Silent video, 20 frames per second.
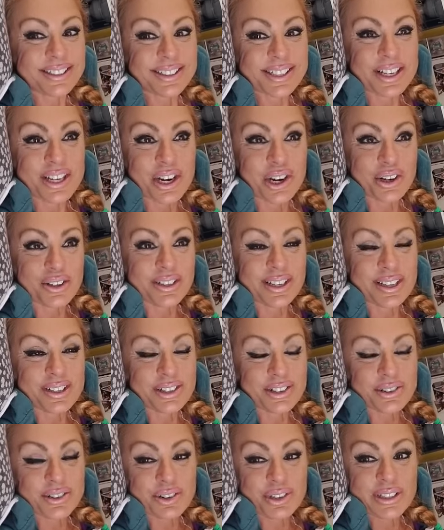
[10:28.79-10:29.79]
you know, like
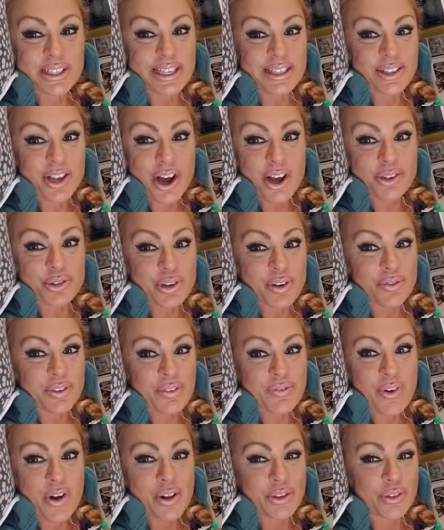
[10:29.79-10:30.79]
their clean laundry. If
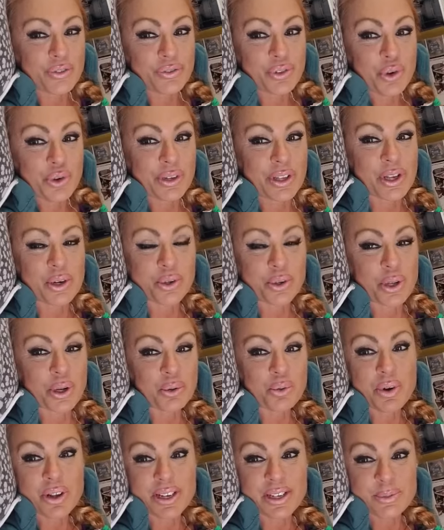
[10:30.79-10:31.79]
they fall on the floor, they, they
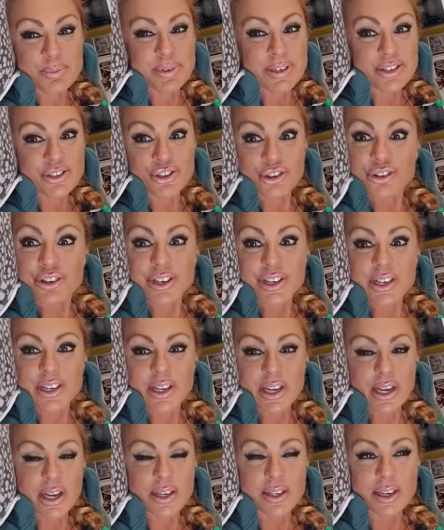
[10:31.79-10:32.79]
don't want it to be dirty
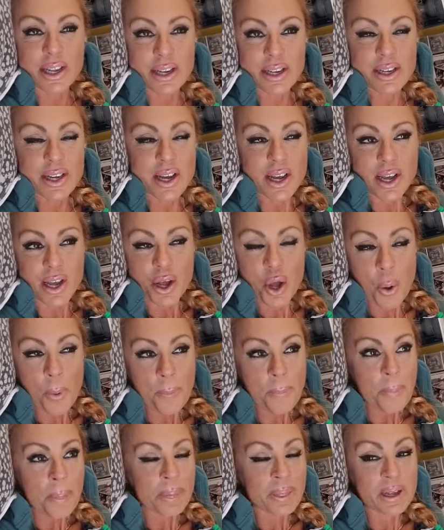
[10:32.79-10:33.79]
again. Like,
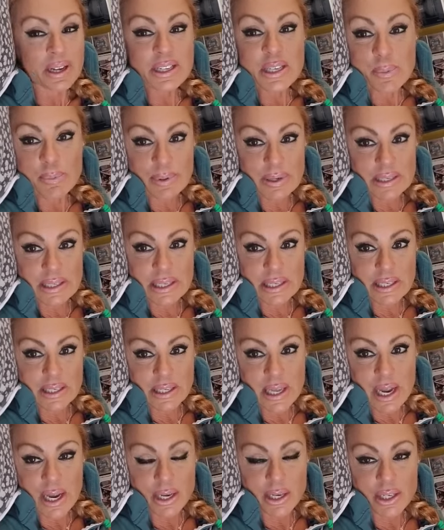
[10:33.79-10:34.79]
it's a business
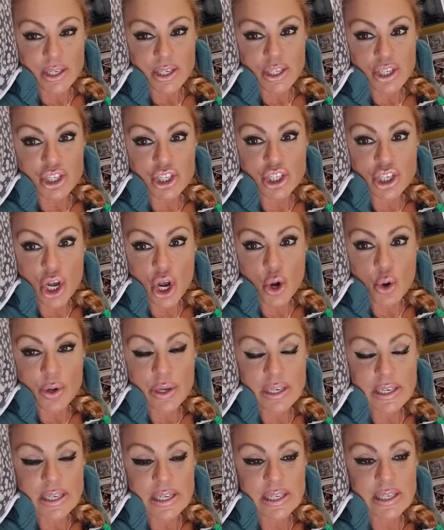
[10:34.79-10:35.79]
thing. So
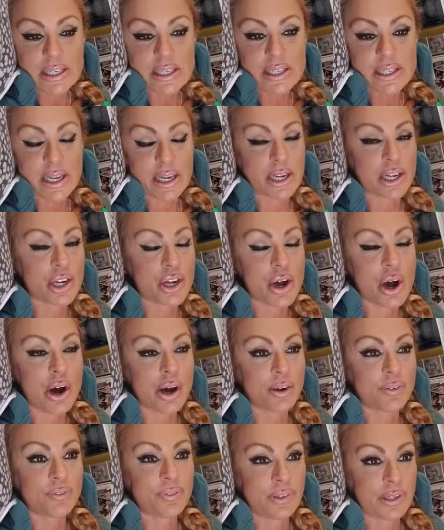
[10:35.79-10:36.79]
it is like a
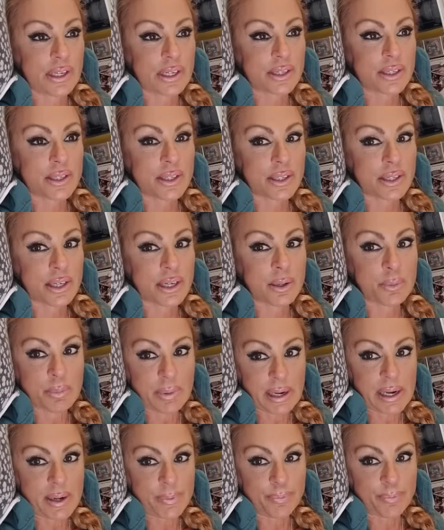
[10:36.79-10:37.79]
conflict in
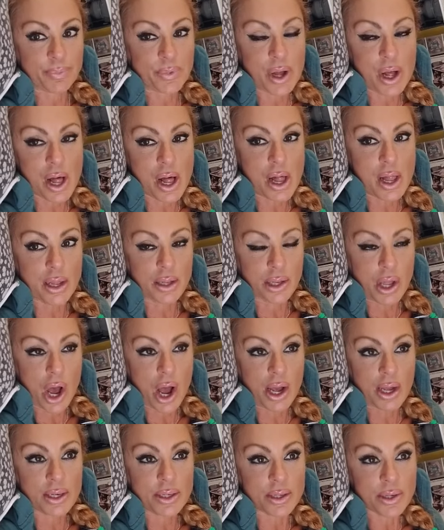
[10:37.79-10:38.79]
me a
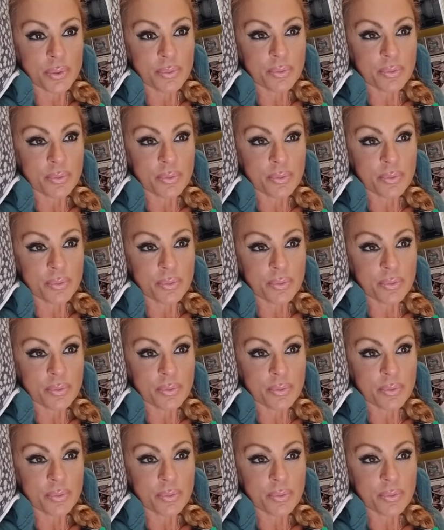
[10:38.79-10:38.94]
lot.